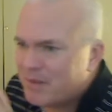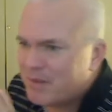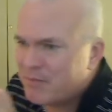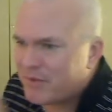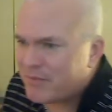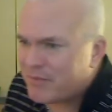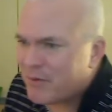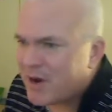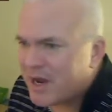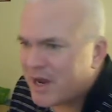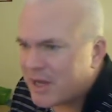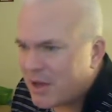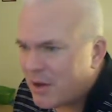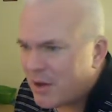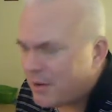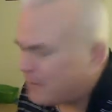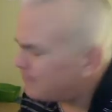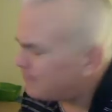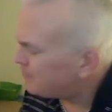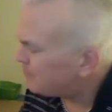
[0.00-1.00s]
before I
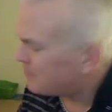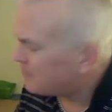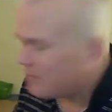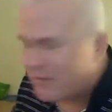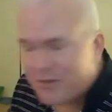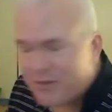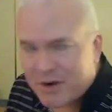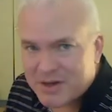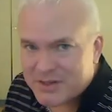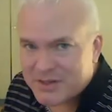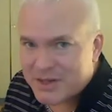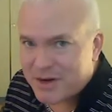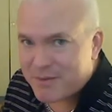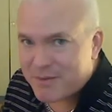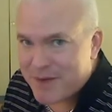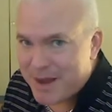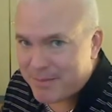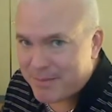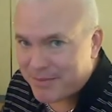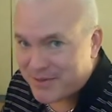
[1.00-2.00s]
start
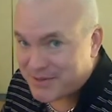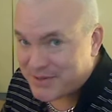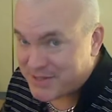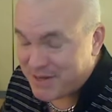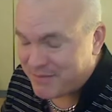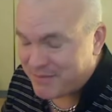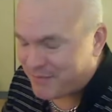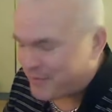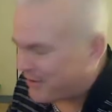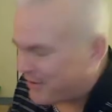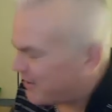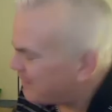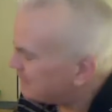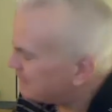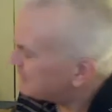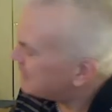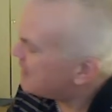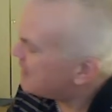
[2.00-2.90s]
wrapping this up for you,